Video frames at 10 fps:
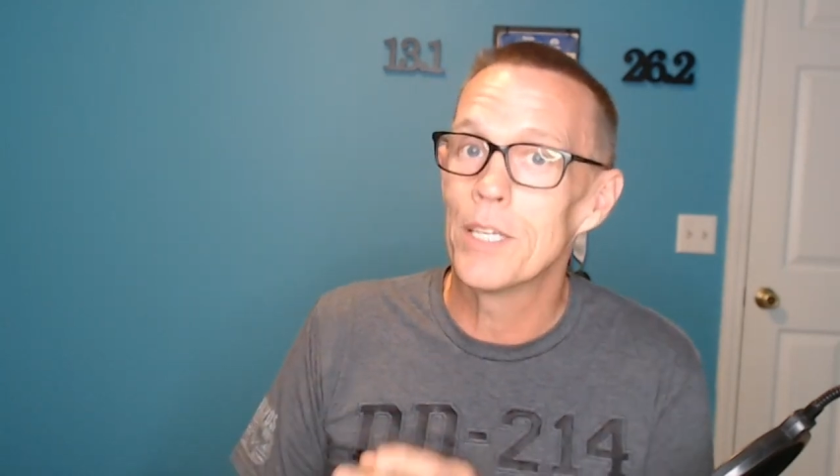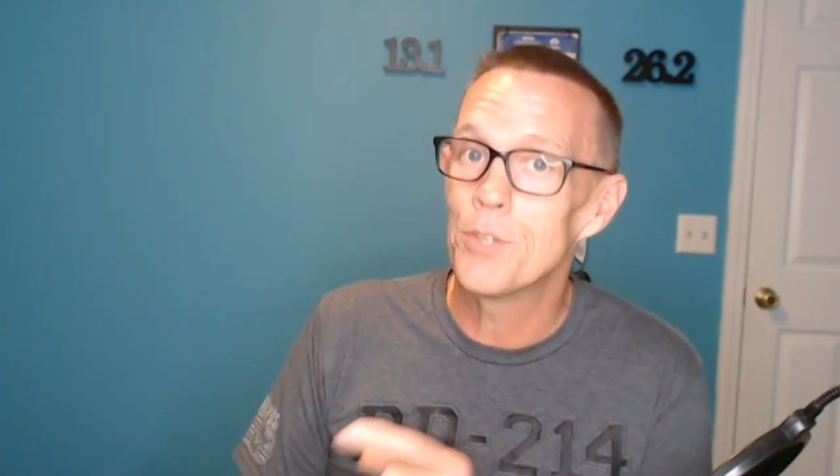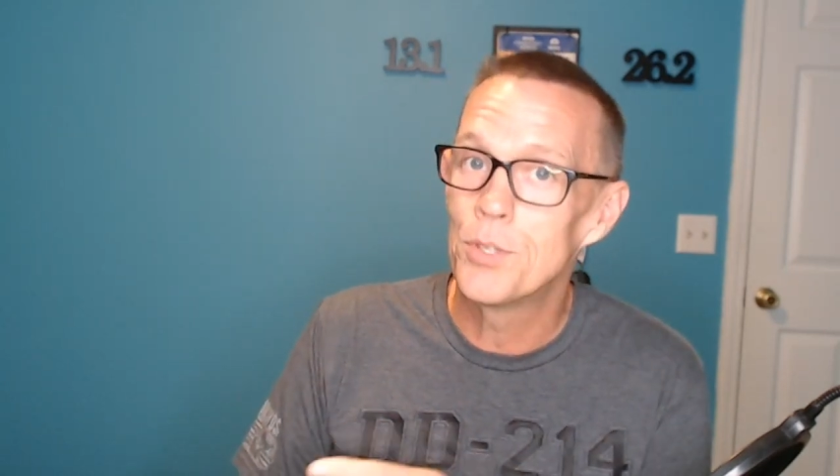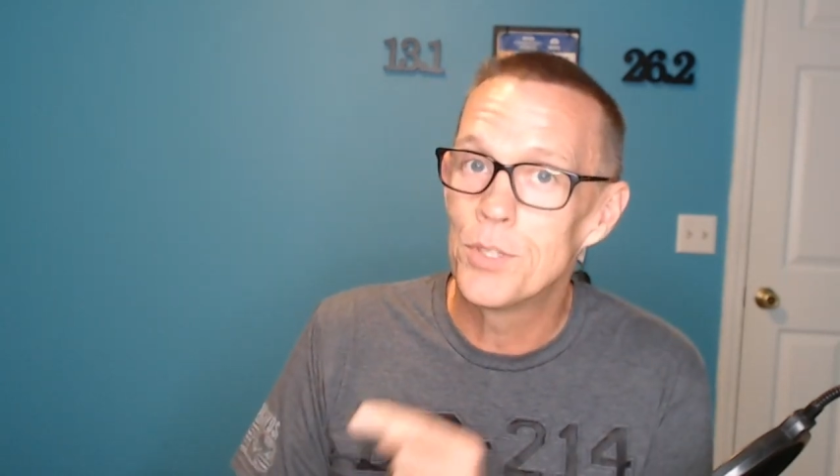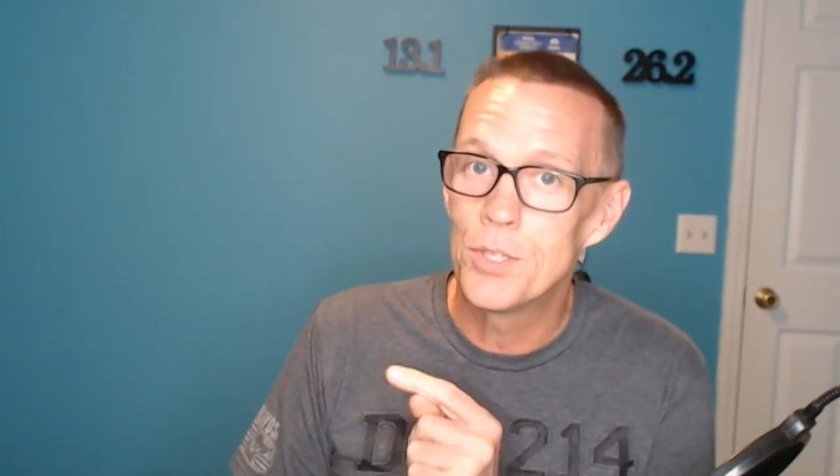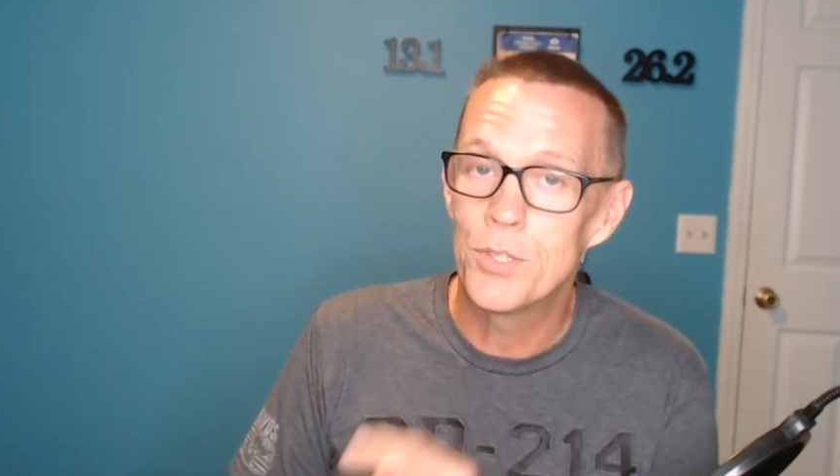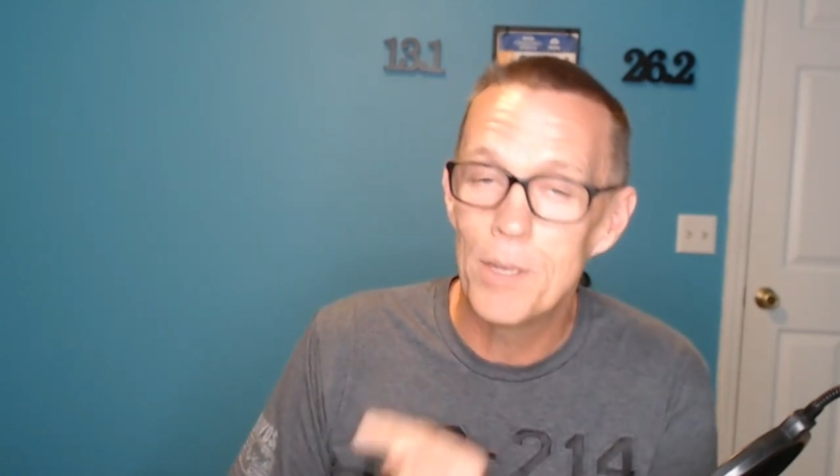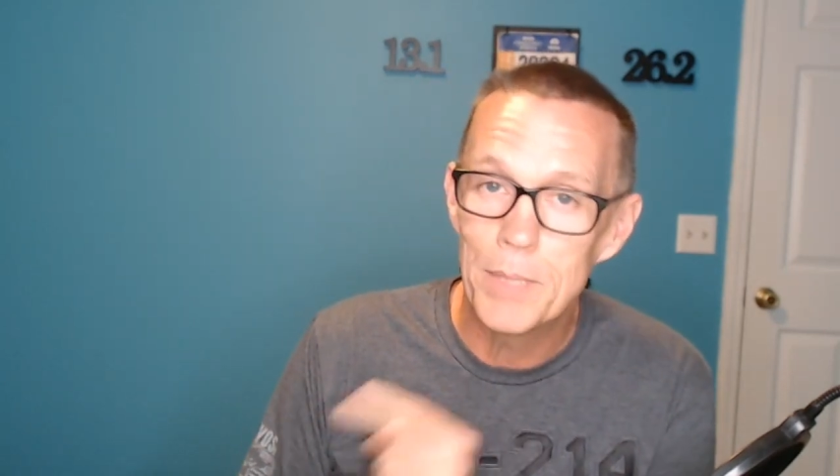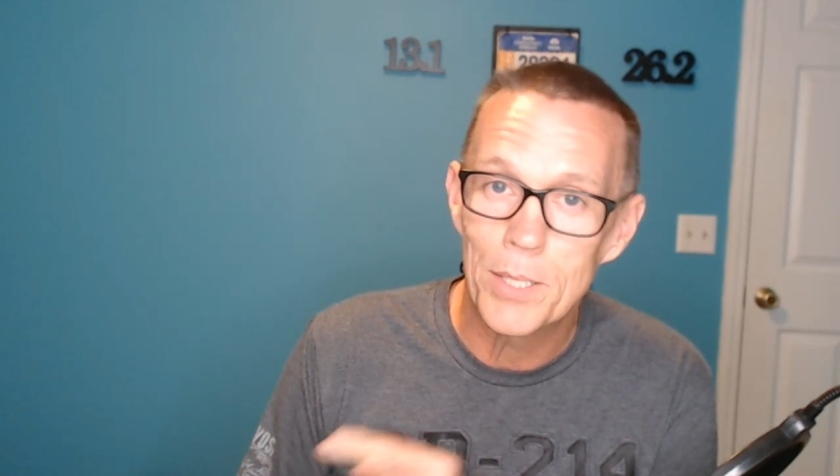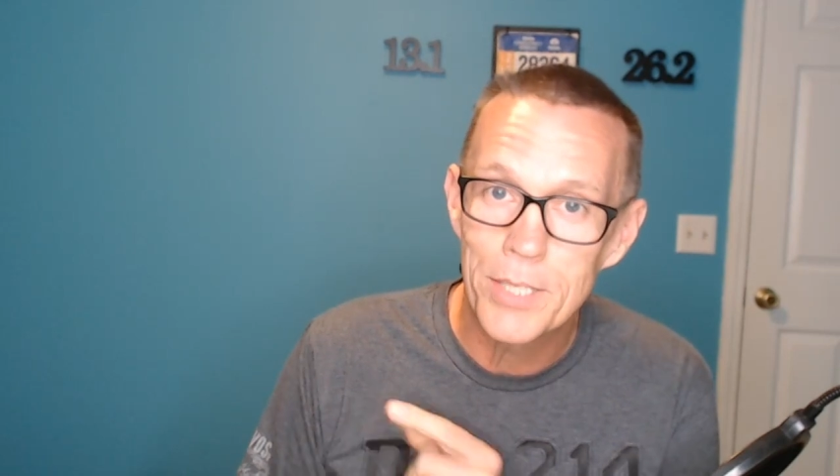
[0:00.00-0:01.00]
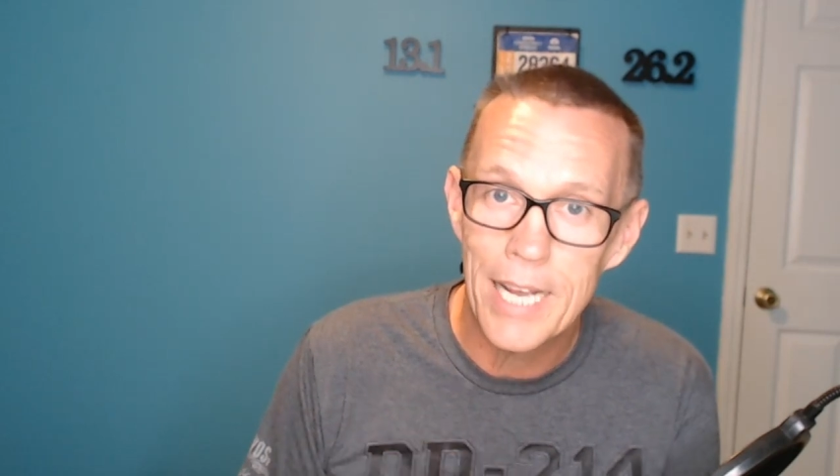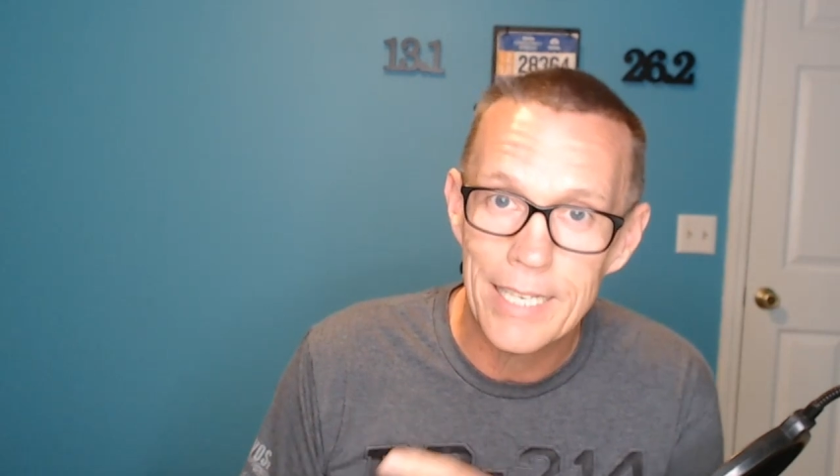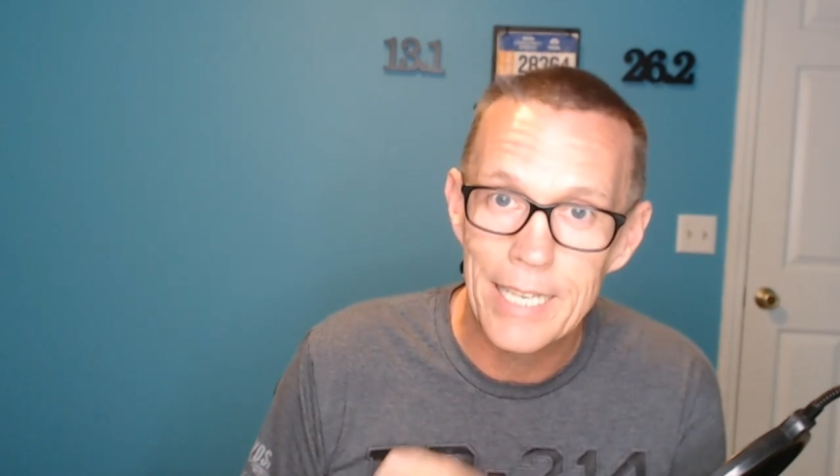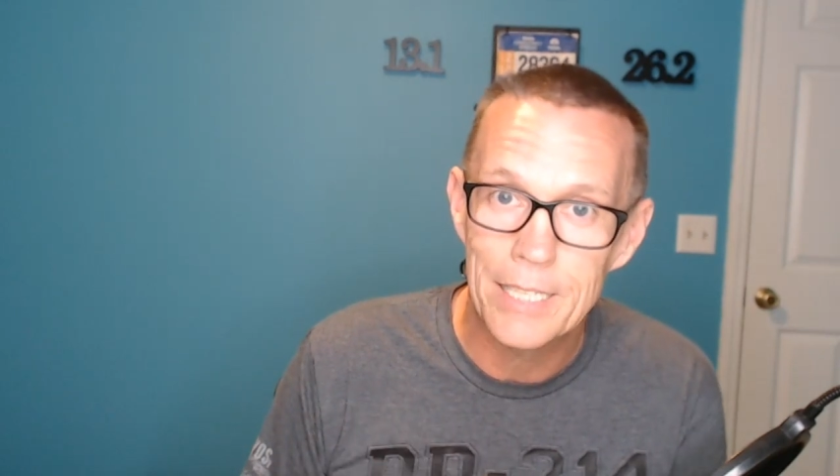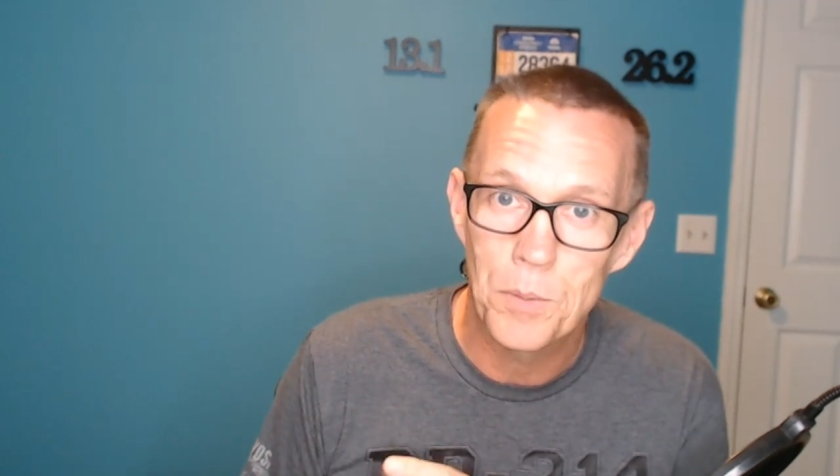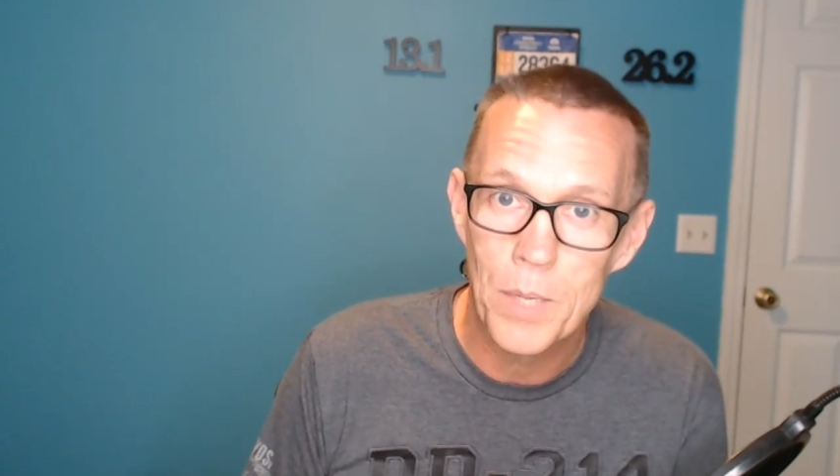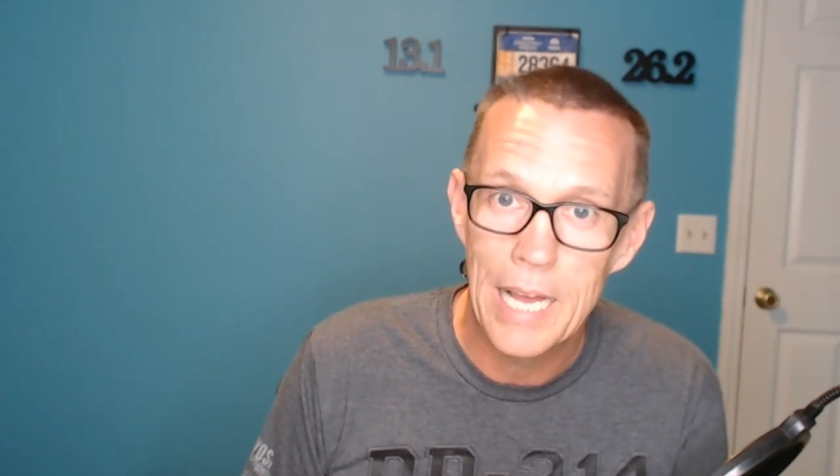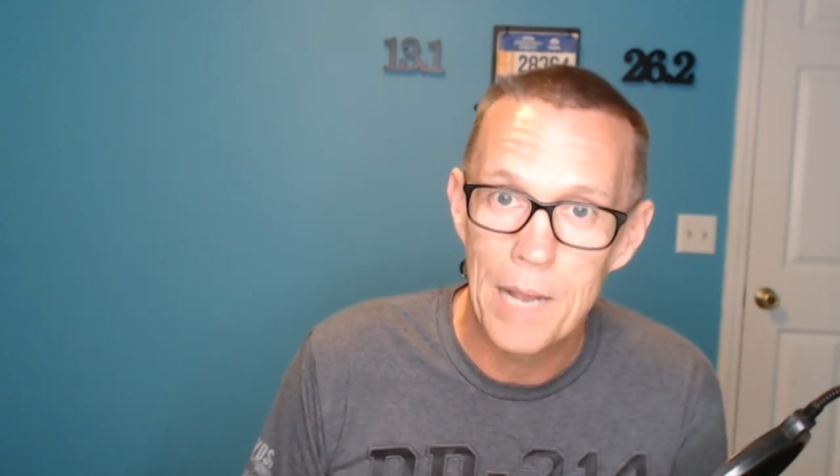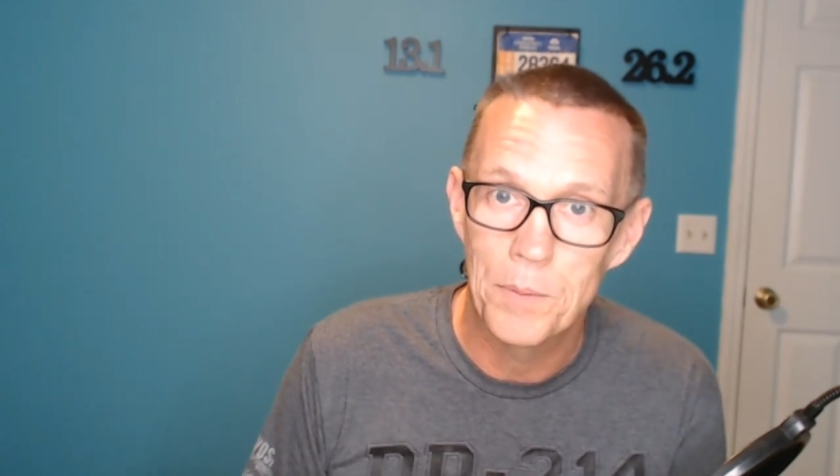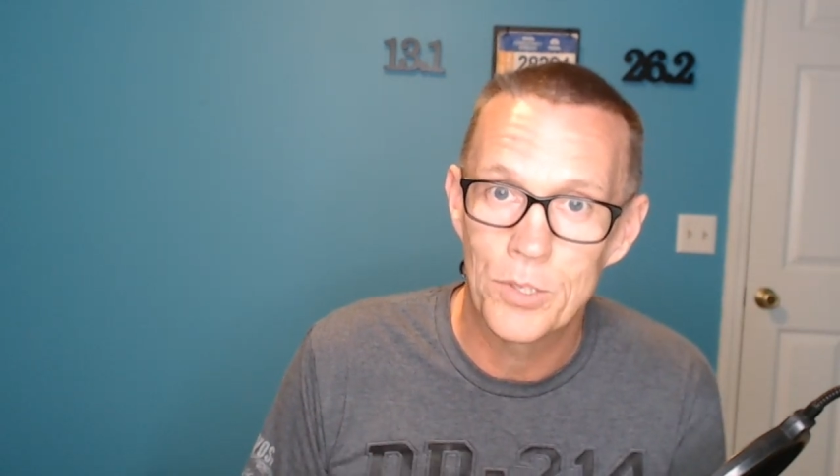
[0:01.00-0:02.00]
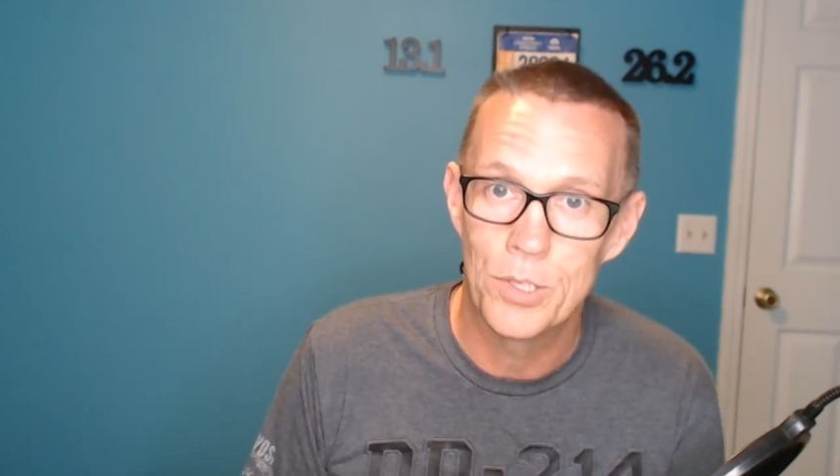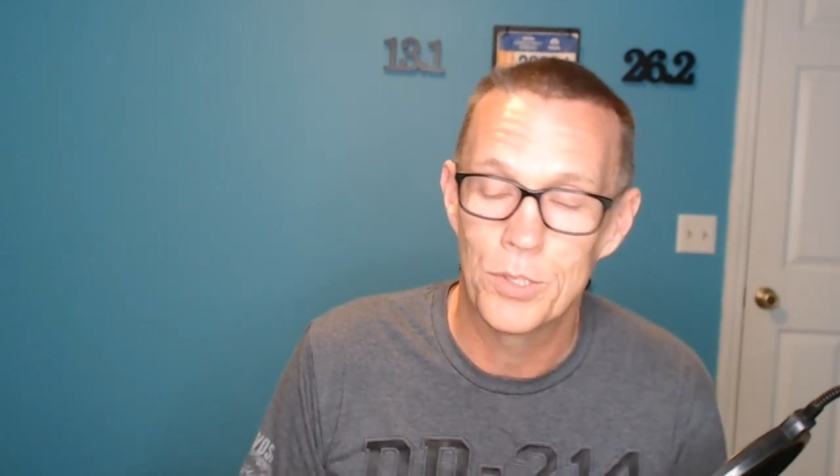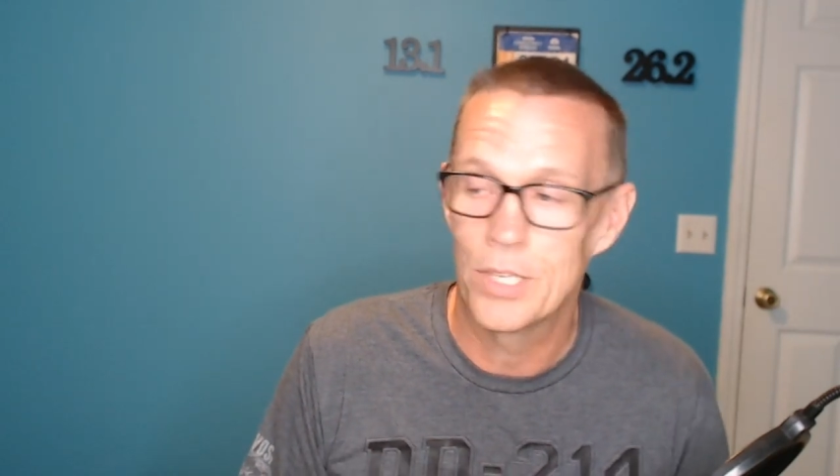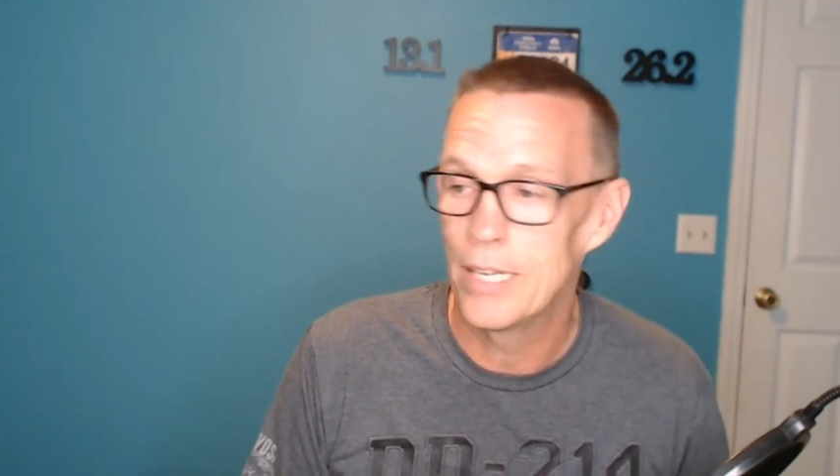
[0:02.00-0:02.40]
similar technique to what I was using.